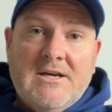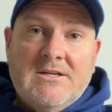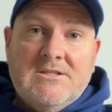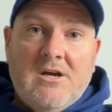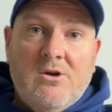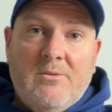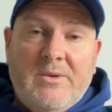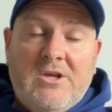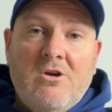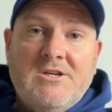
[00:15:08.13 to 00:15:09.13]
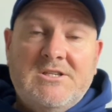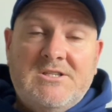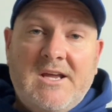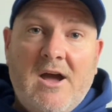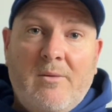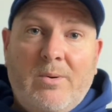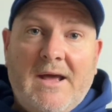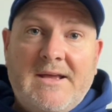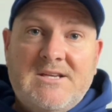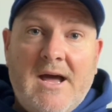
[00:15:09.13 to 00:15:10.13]
So be curious to see how it
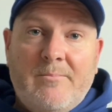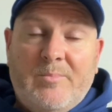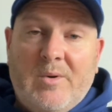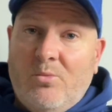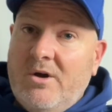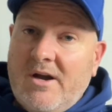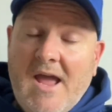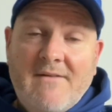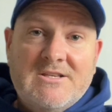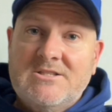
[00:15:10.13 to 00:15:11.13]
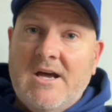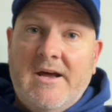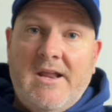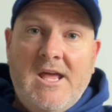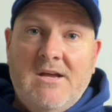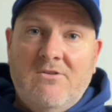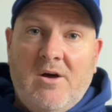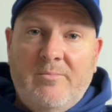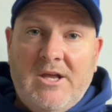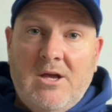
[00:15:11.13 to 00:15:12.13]
plays out, but we're going to have to start a heck of a
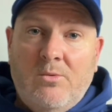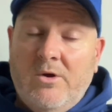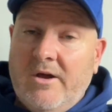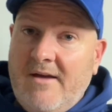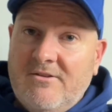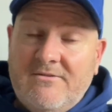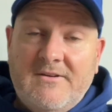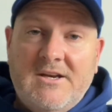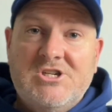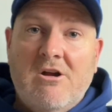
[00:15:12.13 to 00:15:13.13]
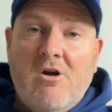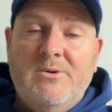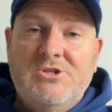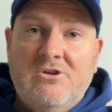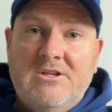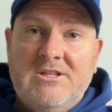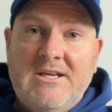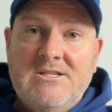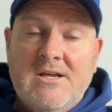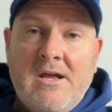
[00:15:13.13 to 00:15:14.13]
lot better. We're going to have to finish our
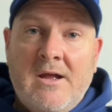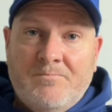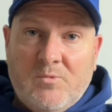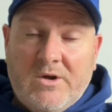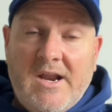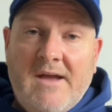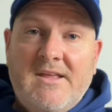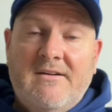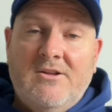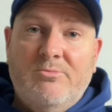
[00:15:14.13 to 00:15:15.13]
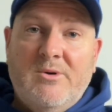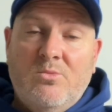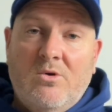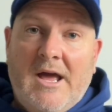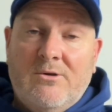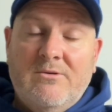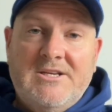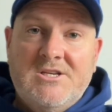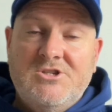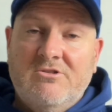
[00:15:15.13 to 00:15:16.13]
opportunities. We're going to have a little bit more luck with
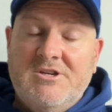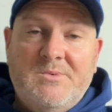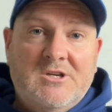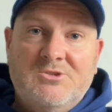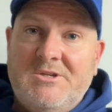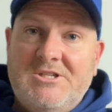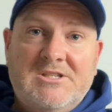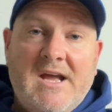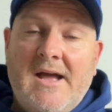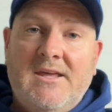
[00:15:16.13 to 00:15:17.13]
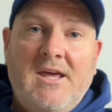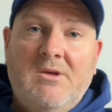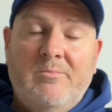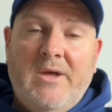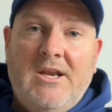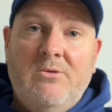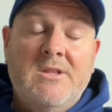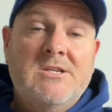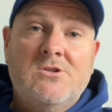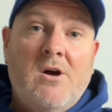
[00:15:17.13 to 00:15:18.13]
these injuries, because we just can't keep competing with
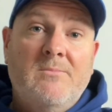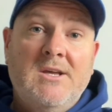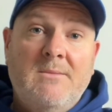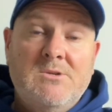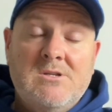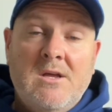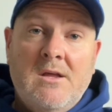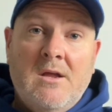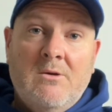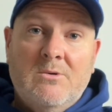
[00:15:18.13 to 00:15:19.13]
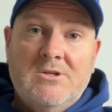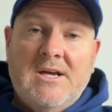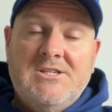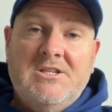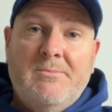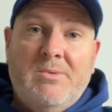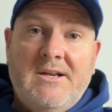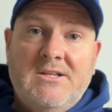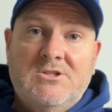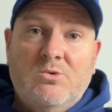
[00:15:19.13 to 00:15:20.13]
these top teams with such a
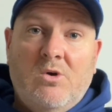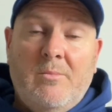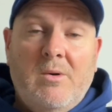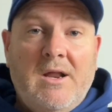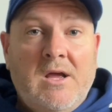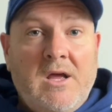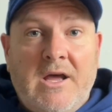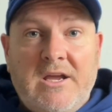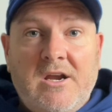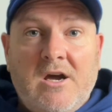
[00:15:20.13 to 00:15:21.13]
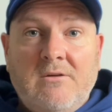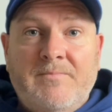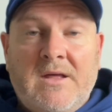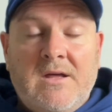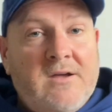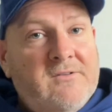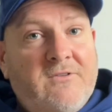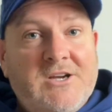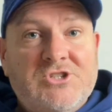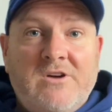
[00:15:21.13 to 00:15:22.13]
depleted squad. But, you know,
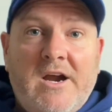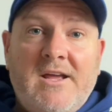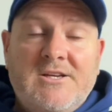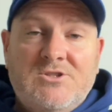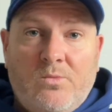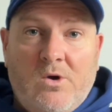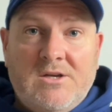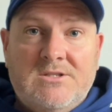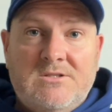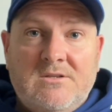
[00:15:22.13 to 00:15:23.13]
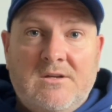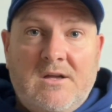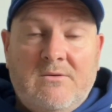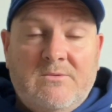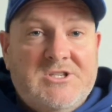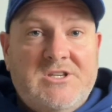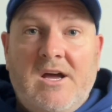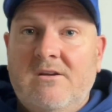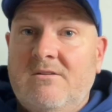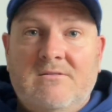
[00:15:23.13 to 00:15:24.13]
frustrating as it was, you
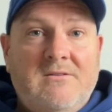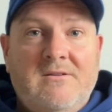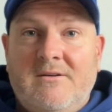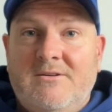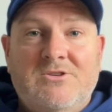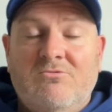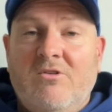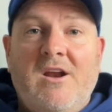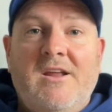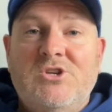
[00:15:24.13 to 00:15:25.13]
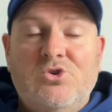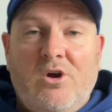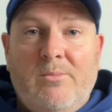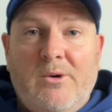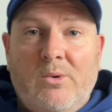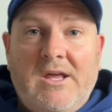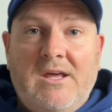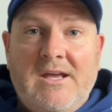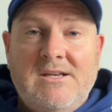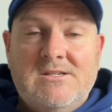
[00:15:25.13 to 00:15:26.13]
know, it was a really enjoyable
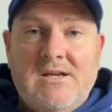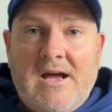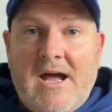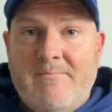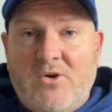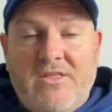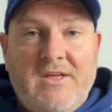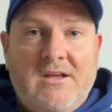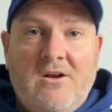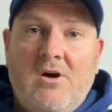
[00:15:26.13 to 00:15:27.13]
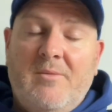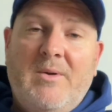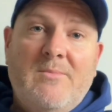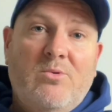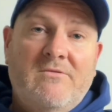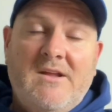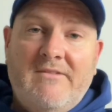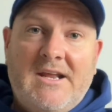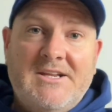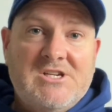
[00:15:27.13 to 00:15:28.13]
weekend. I think a lot of people who've
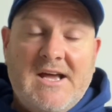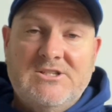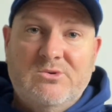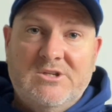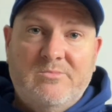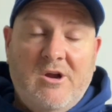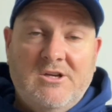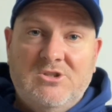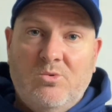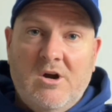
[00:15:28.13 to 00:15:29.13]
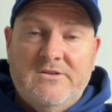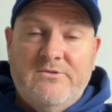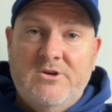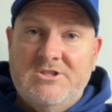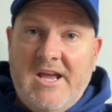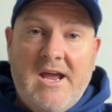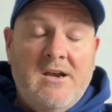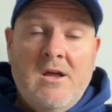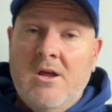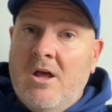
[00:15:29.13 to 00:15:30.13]
never had a chance to experience the Warriors firsthand
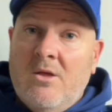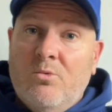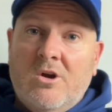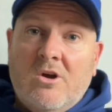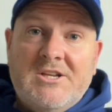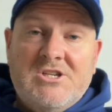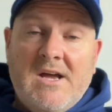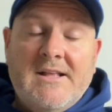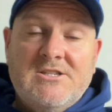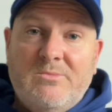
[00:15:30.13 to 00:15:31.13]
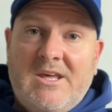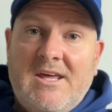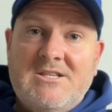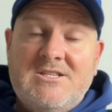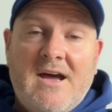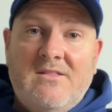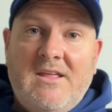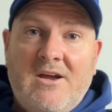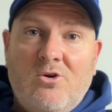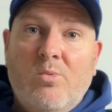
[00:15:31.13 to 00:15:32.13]
would have got a chance. There'll be kids out
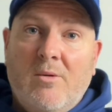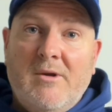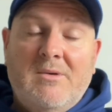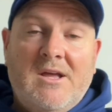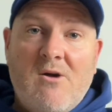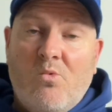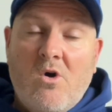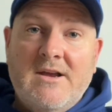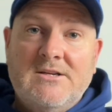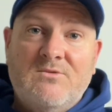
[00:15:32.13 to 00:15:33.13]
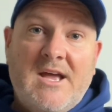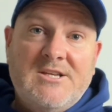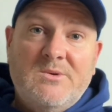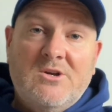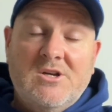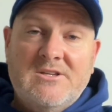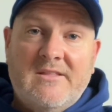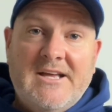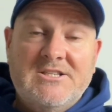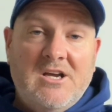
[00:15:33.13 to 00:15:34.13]
there who'll probably become Warriors fans because of
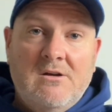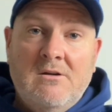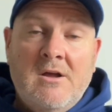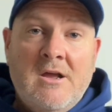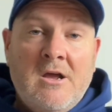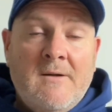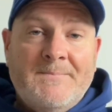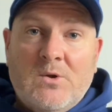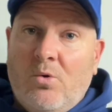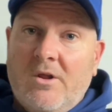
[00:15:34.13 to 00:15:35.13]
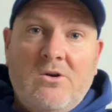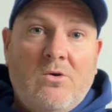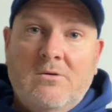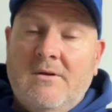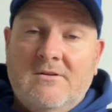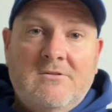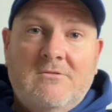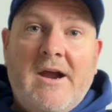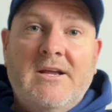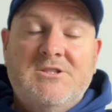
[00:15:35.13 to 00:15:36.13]
that. So all in all,
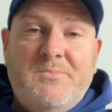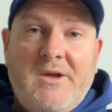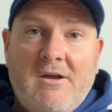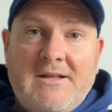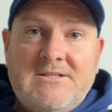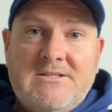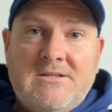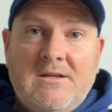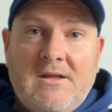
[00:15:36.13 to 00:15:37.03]
great experience.